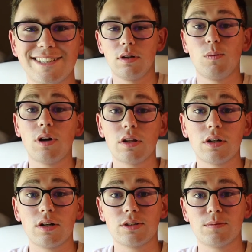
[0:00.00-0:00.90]
One other
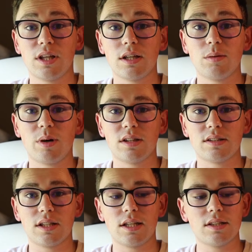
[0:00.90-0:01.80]
awesome thing about this
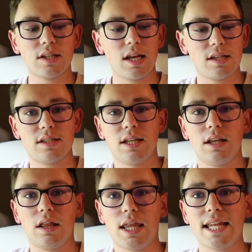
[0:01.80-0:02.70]
lens is the
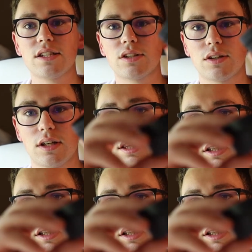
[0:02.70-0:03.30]
lens hood. The